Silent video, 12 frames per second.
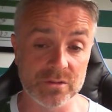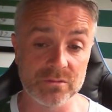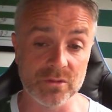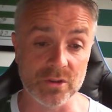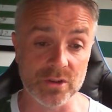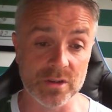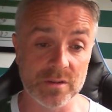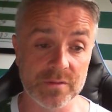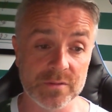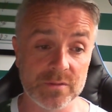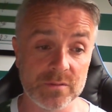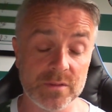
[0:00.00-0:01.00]
good
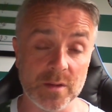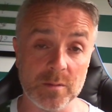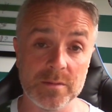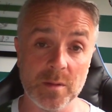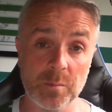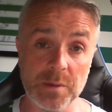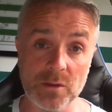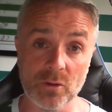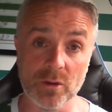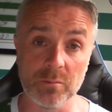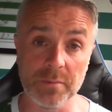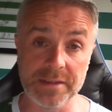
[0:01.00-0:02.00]
enough to be
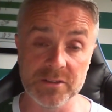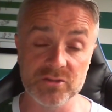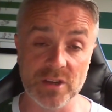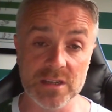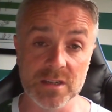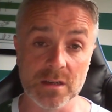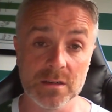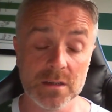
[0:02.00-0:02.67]
your main striker.